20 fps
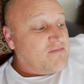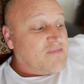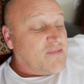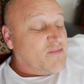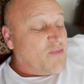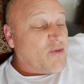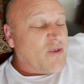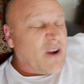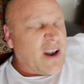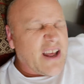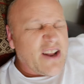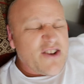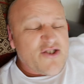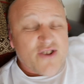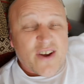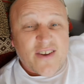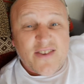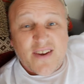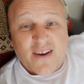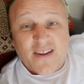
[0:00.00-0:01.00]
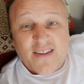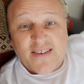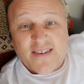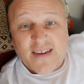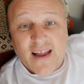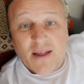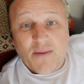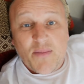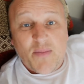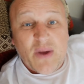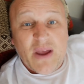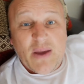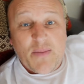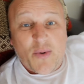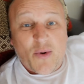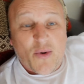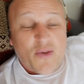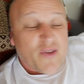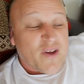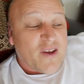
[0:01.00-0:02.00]
I'm not really interested in selling
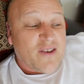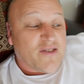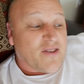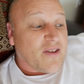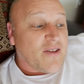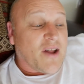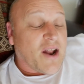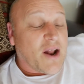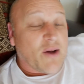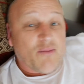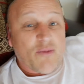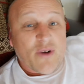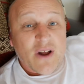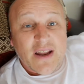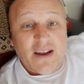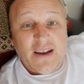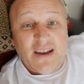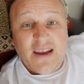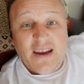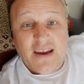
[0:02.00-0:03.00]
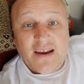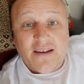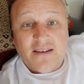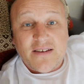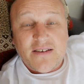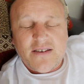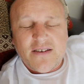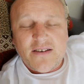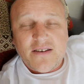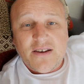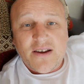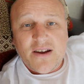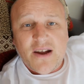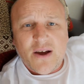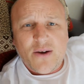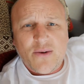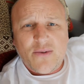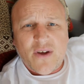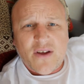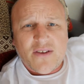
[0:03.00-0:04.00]
people things that they don't really need.
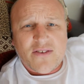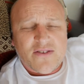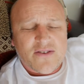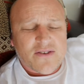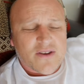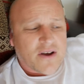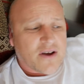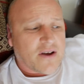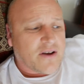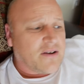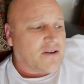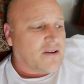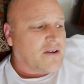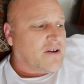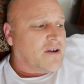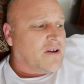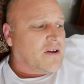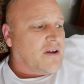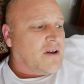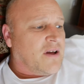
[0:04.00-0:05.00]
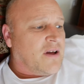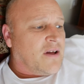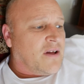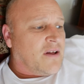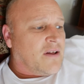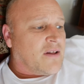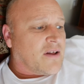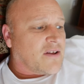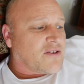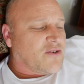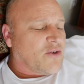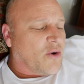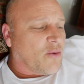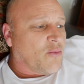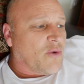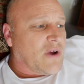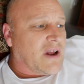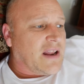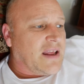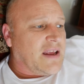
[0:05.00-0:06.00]
That's not
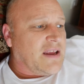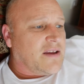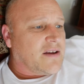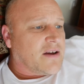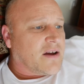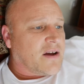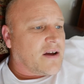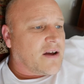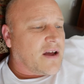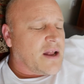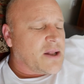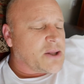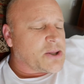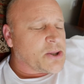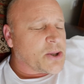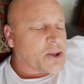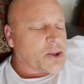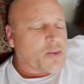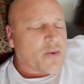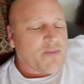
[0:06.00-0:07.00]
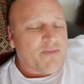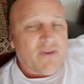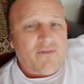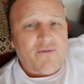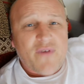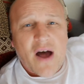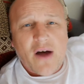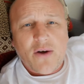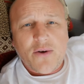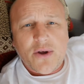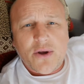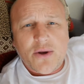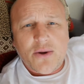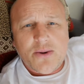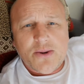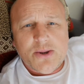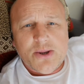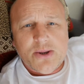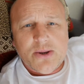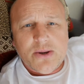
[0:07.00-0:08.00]
really in touch with my
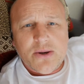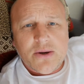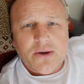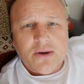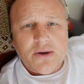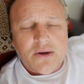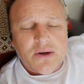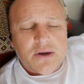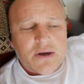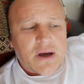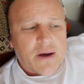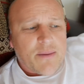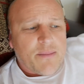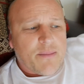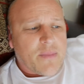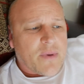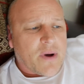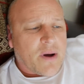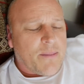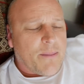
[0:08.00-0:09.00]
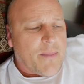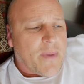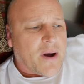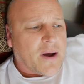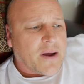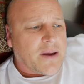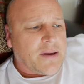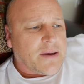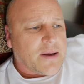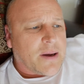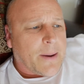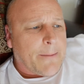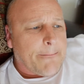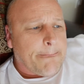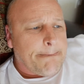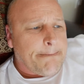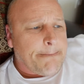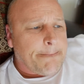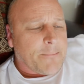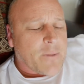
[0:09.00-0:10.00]
values and
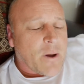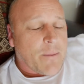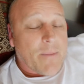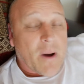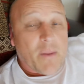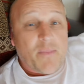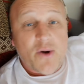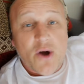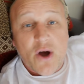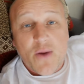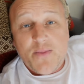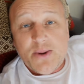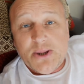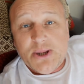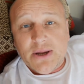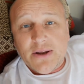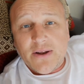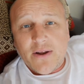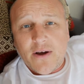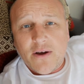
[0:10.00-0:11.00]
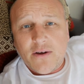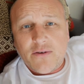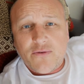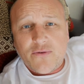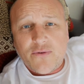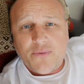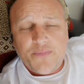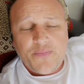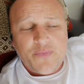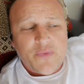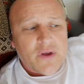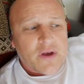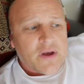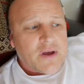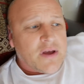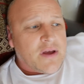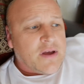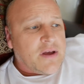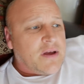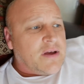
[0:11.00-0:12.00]
my purpose in life.
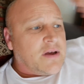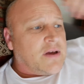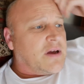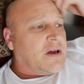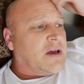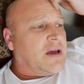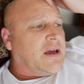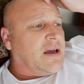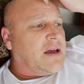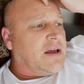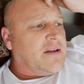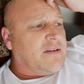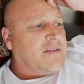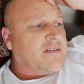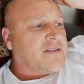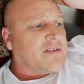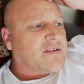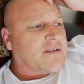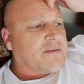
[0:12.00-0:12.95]
And